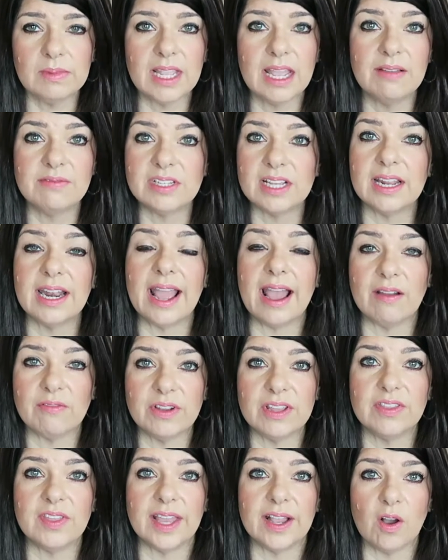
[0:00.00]
I've done
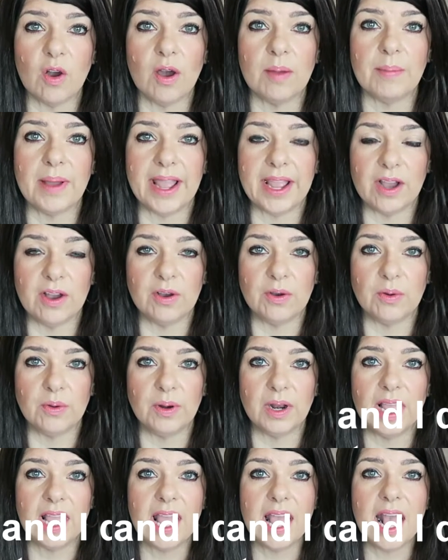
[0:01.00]
everything on my
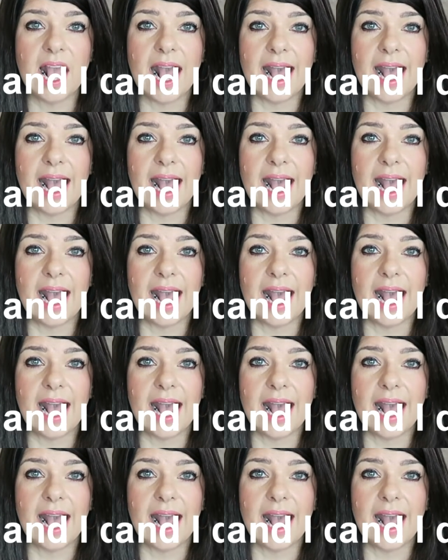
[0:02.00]
own.